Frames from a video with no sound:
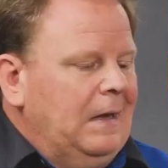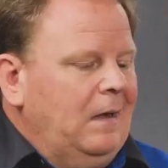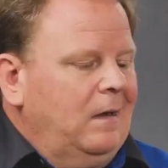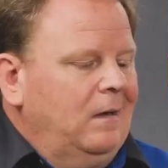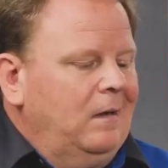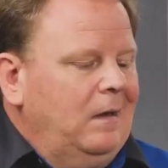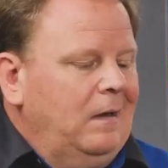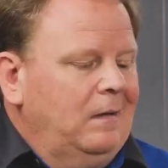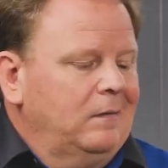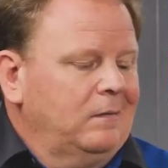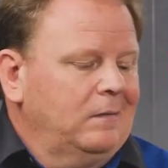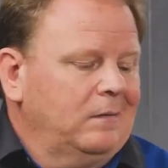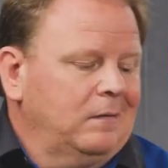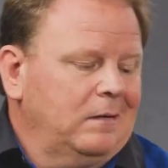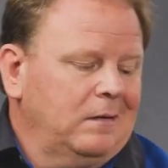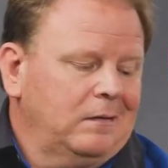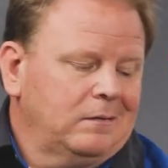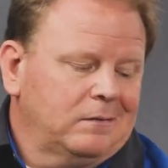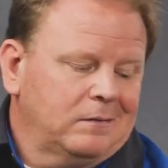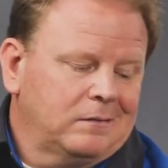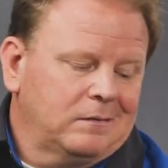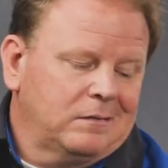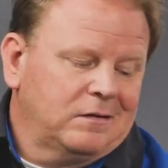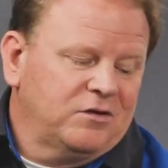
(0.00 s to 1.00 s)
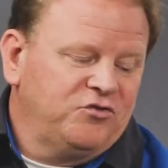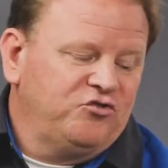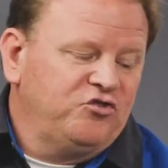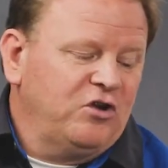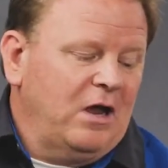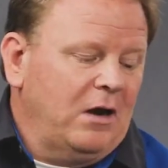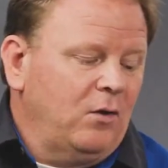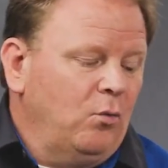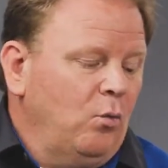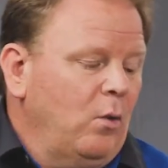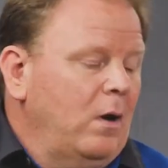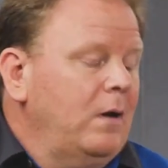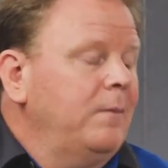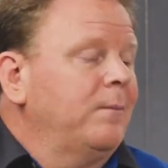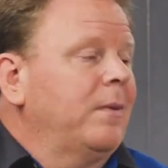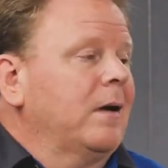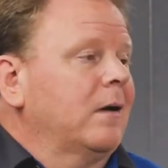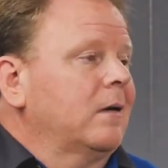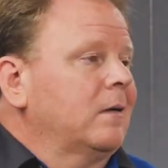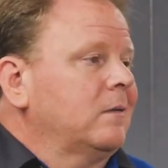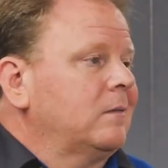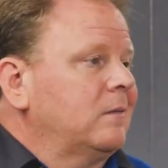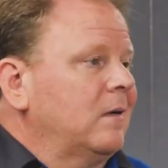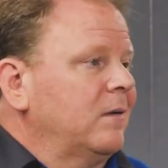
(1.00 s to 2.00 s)
Yeah, and the Gen 1
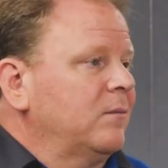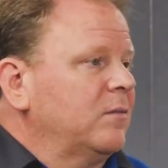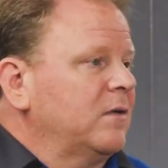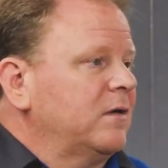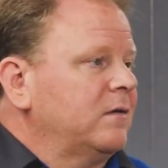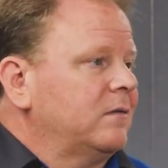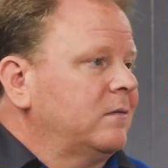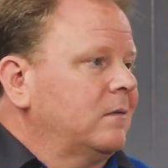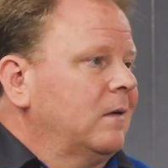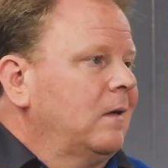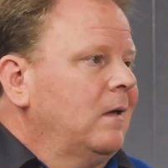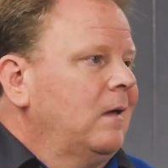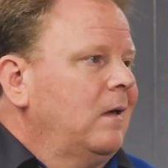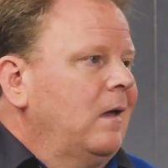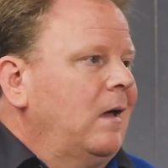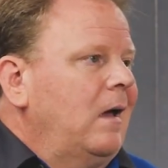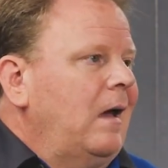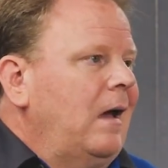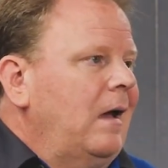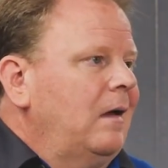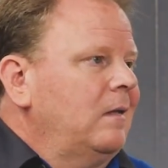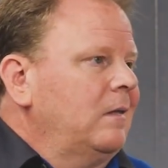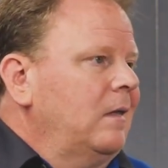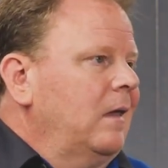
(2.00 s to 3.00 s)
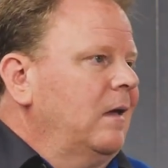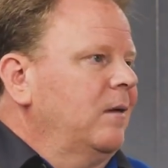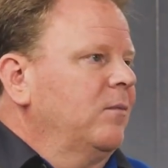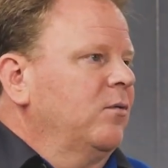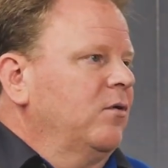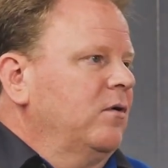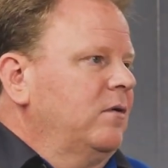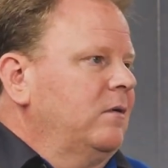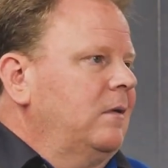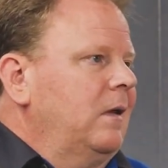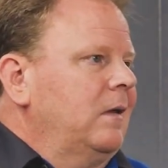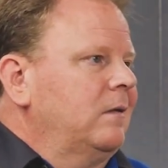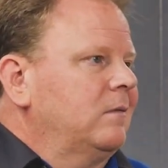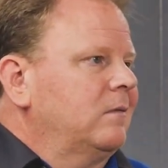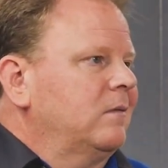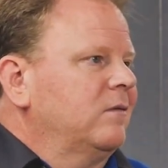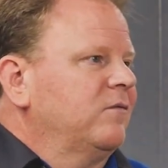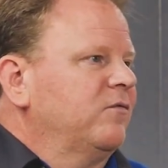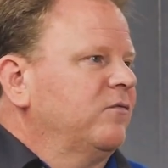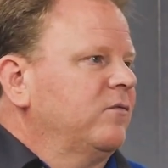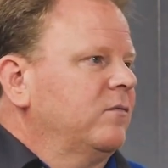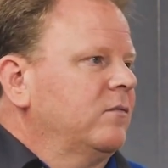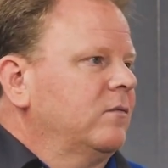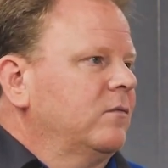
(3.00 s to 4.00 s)
bearing assemblies, high labor
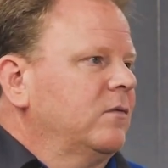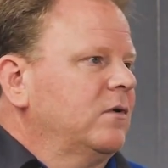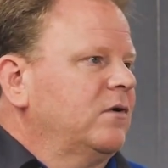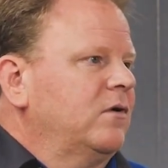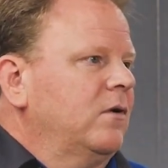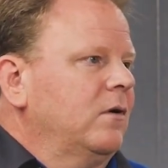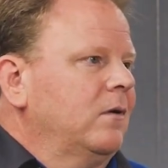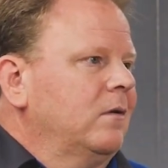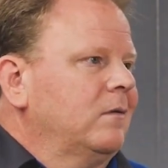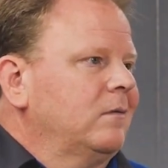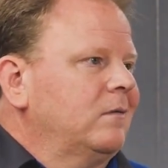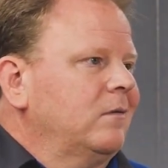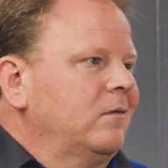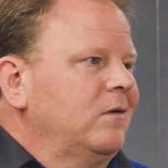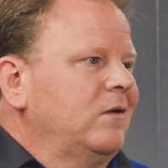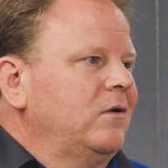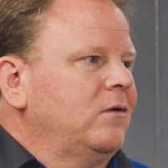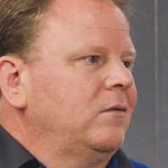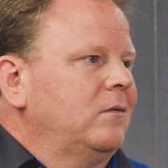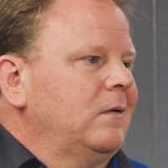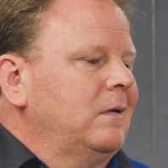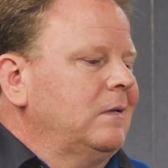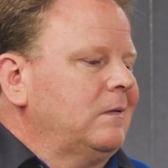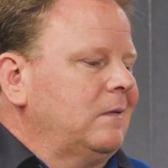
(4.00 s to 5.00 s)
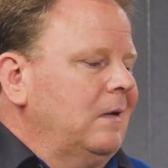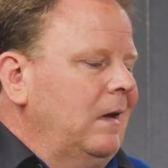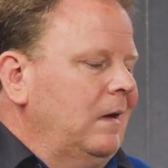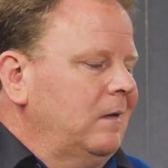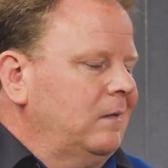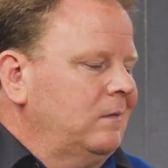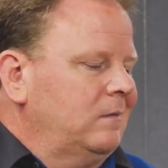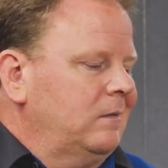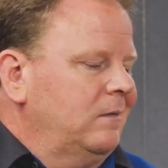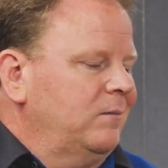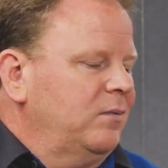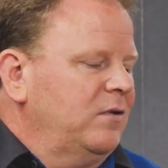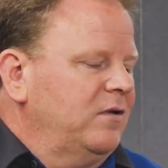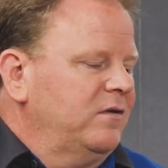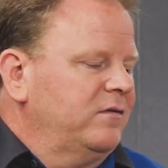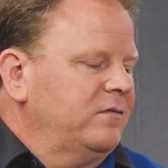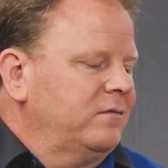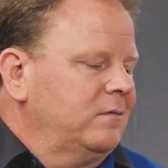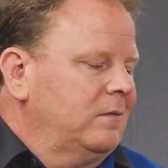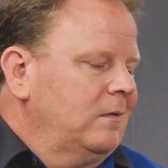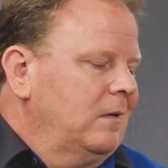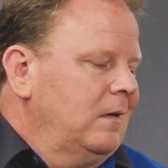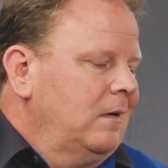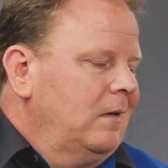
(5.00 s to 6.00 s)
intensive return. So it's not as simple
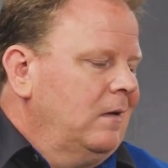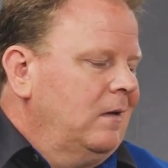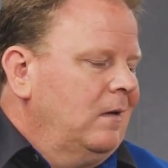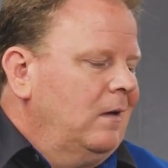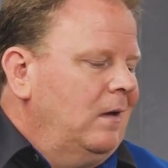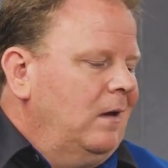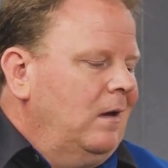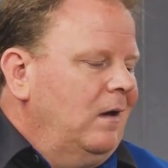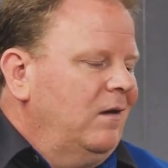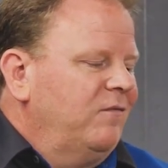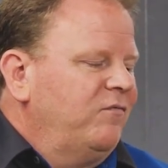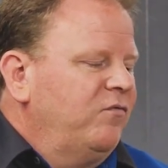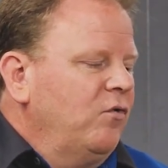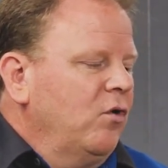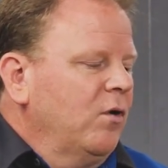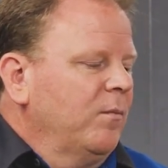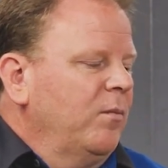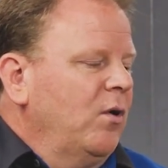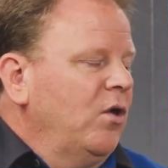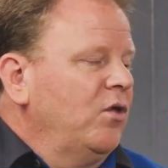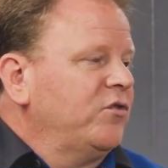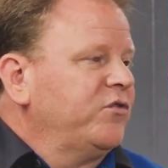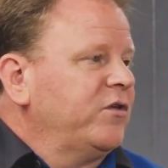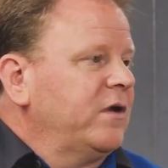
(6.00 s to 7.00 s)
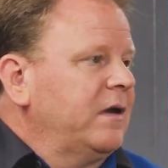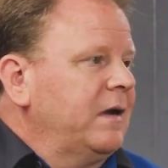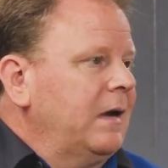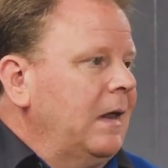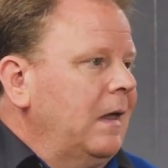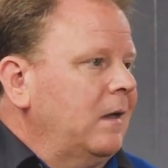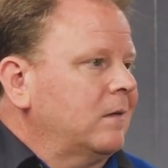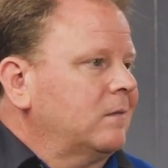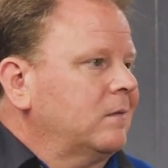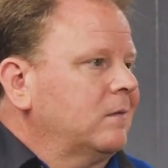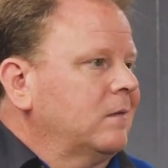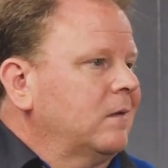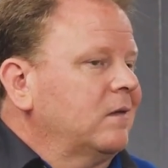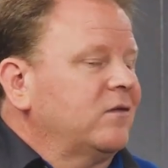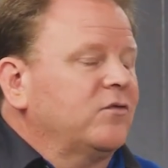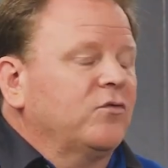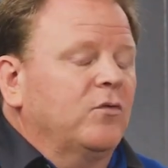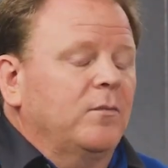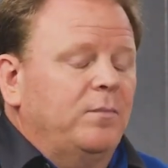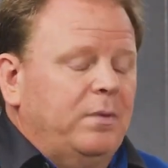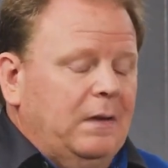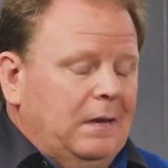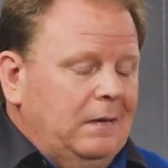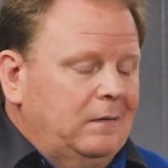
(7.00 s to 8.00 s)
as 4 bolts and an axle nut
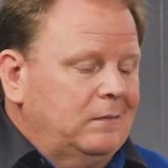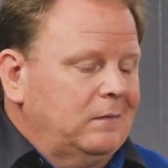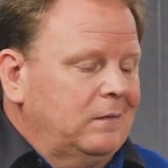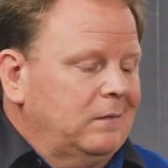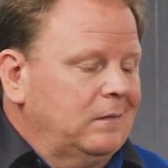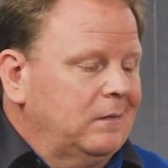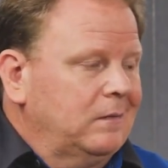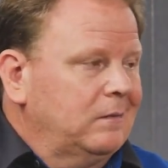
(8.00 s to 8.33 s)
to replace it.